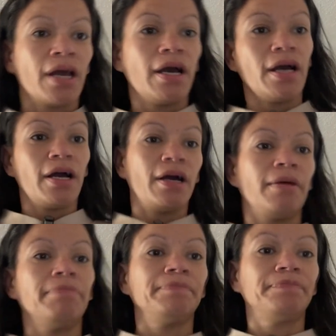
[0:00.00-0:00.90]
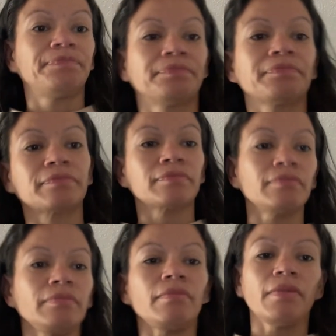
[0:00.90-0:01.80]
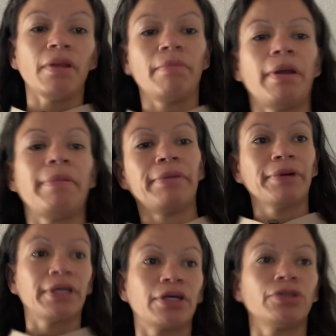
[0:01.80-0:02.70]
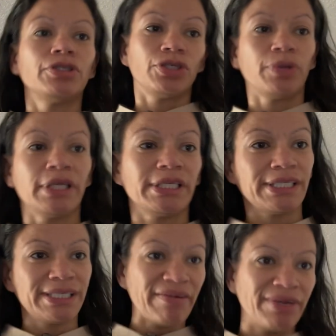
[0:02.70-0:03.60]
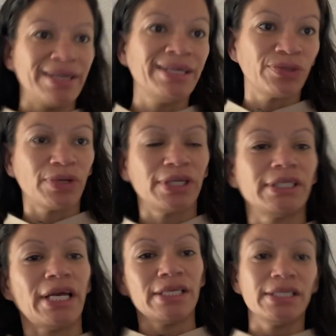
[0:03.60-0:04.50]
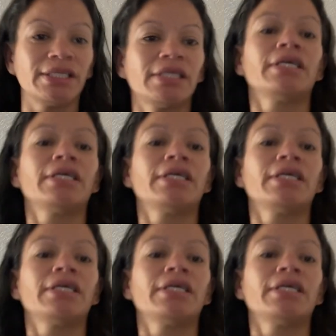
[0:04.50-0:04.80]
My bad, we're going to go to 27 is what it says.